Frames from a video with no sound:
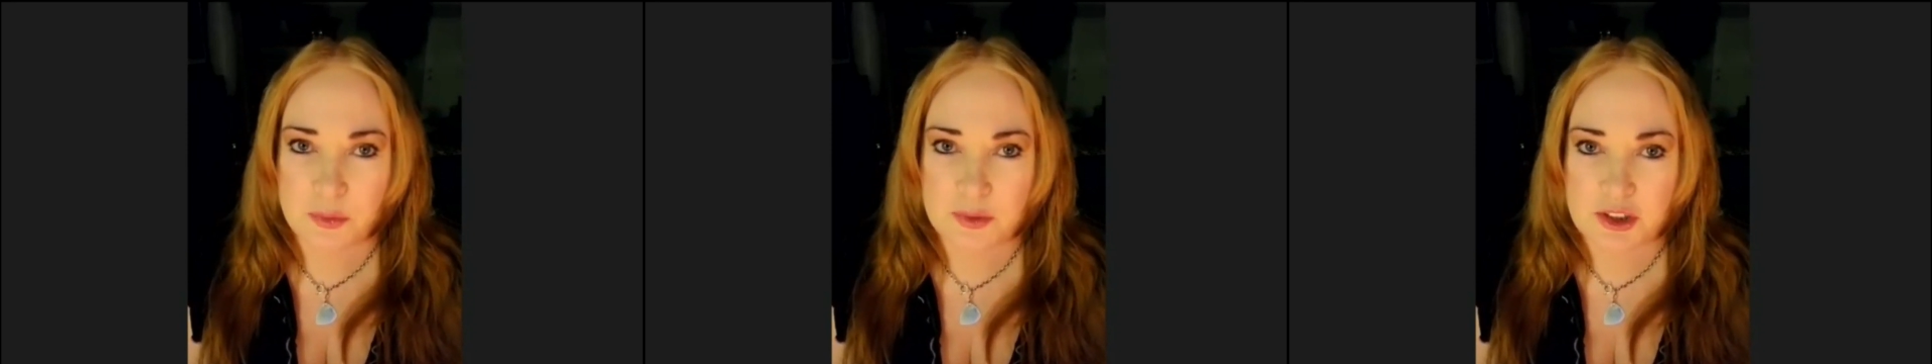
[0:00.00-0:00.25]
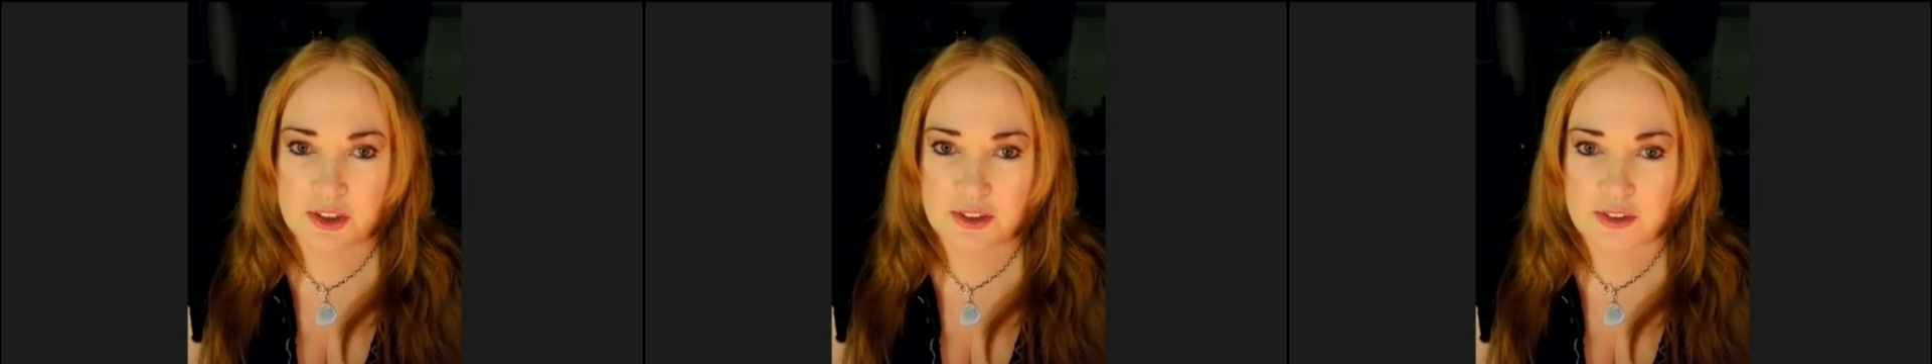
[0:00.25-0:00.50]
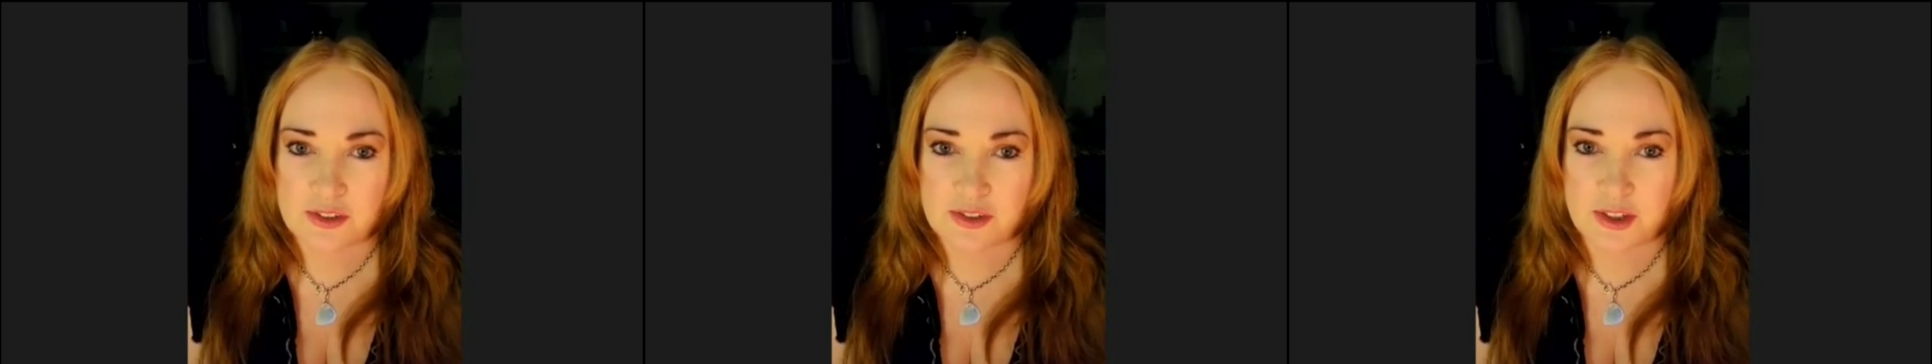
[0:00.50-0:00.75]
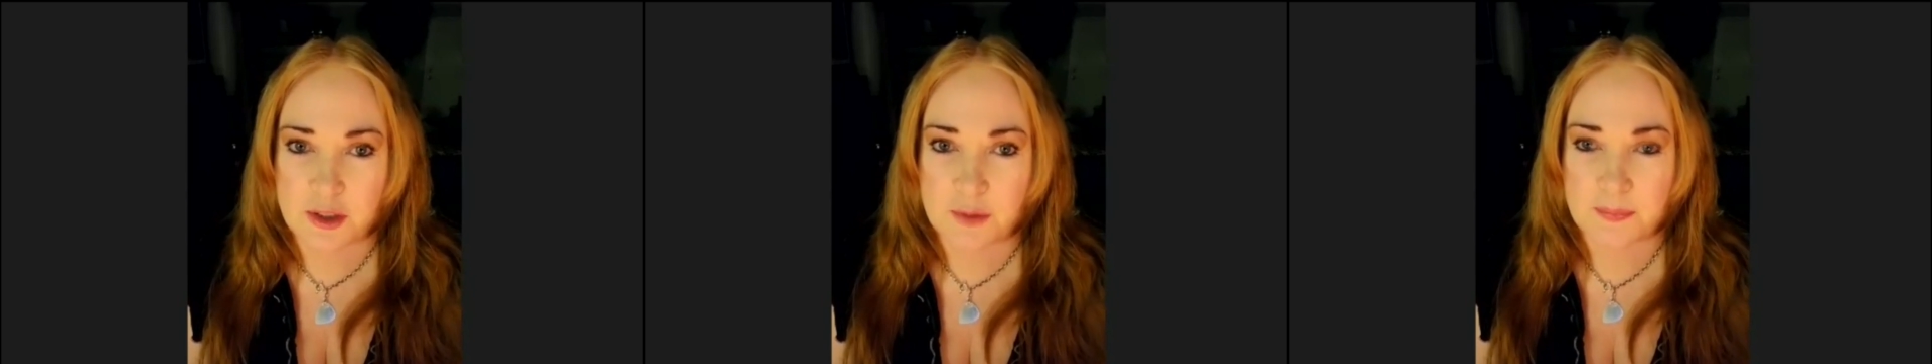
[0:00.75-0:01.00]
which is
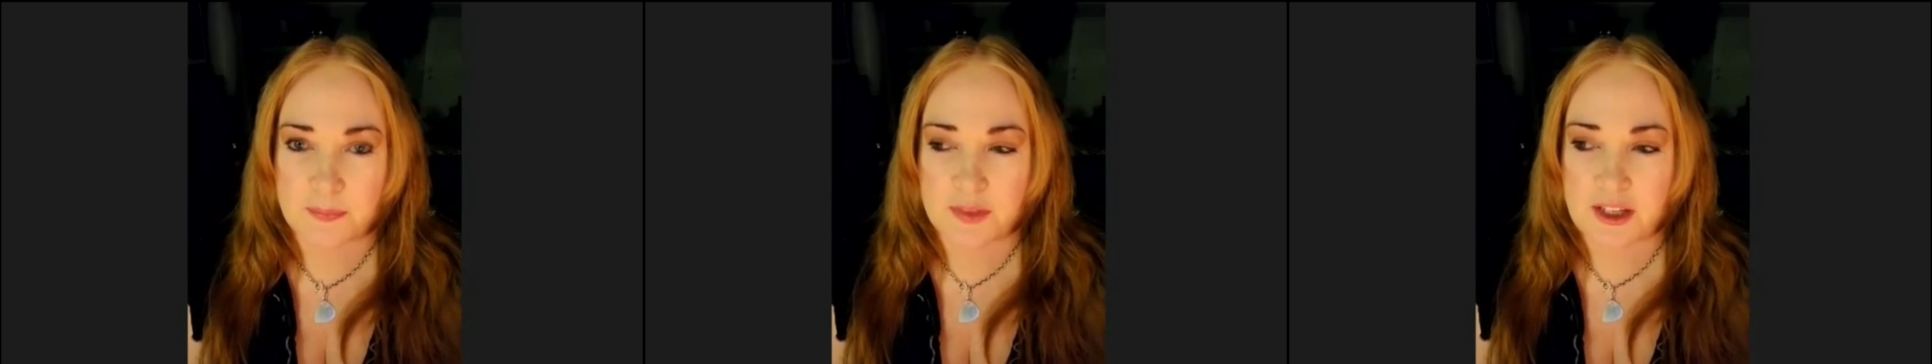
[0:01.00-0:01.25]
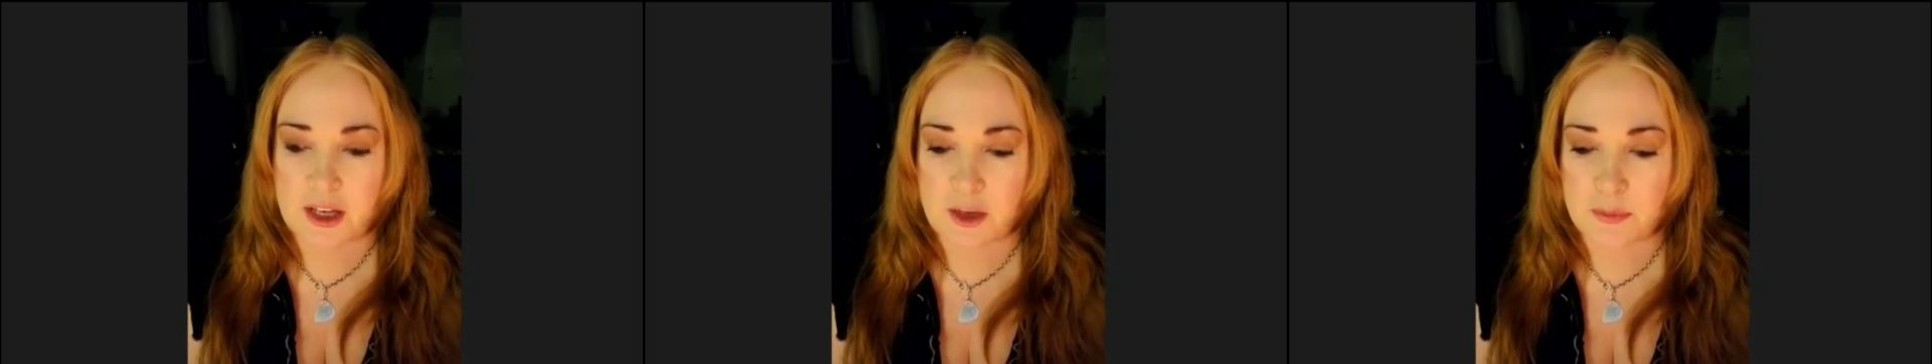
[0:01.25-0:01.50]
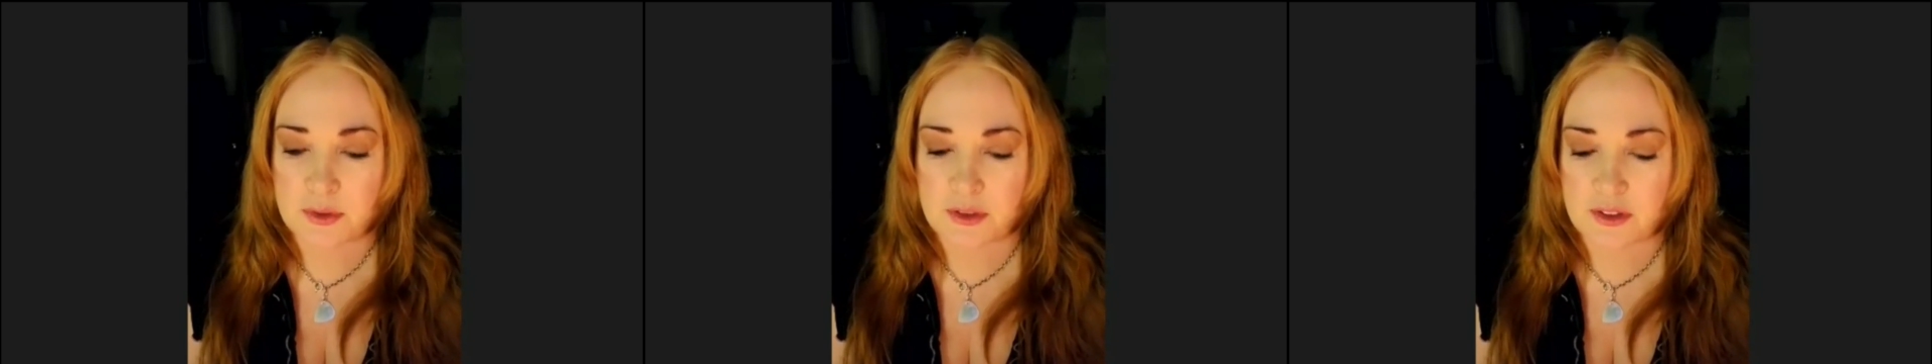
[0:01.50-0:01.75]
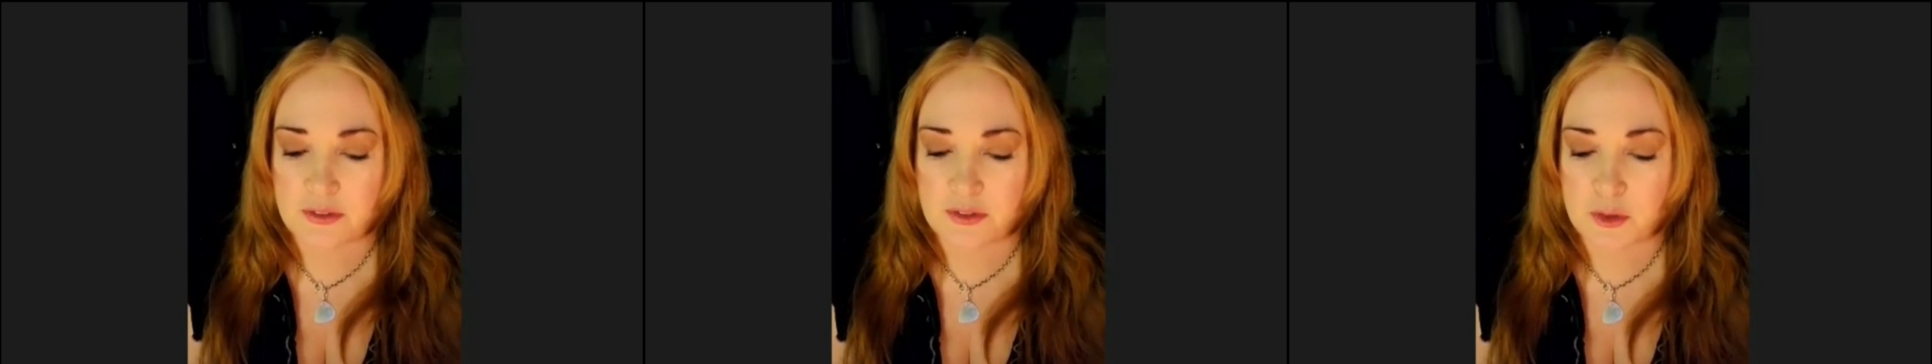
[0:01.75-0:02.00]
the
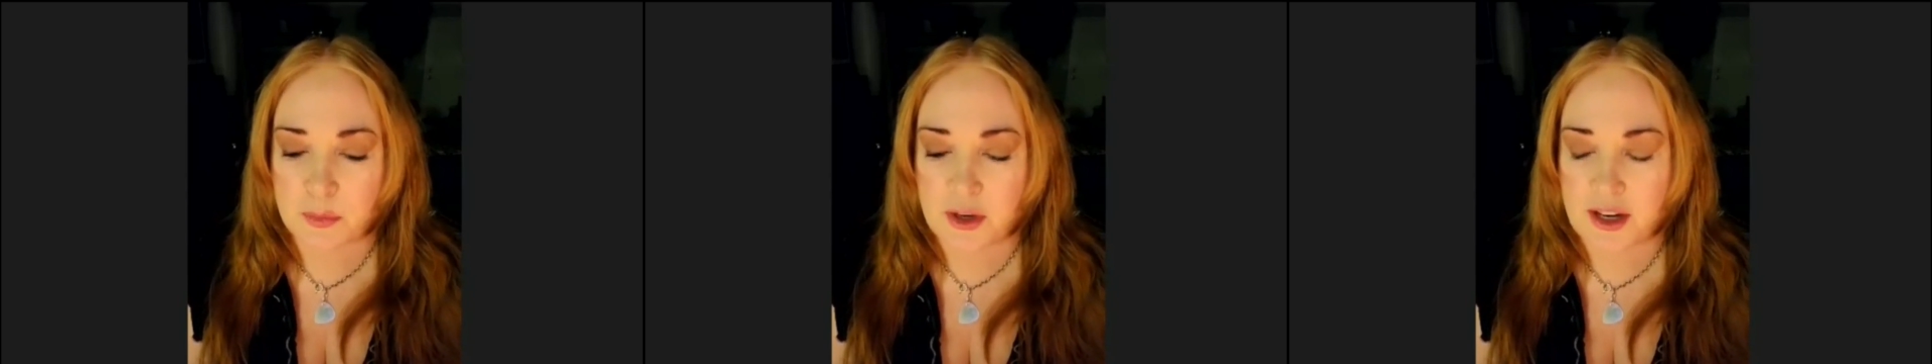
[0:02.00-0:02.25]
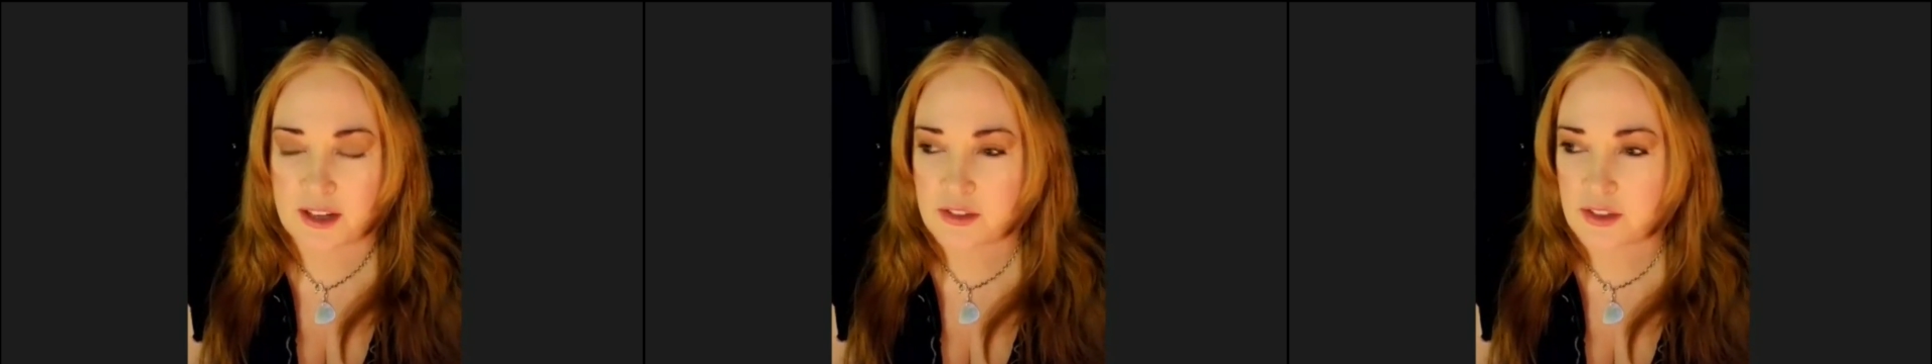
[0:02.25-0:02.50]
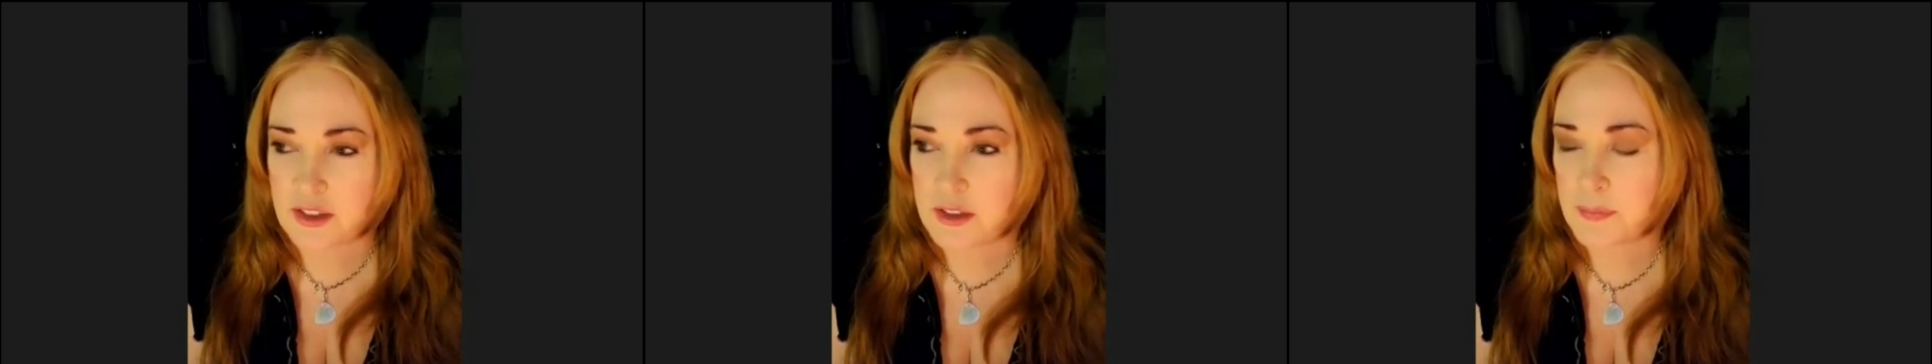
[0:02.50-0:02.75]
capital of Nebraska.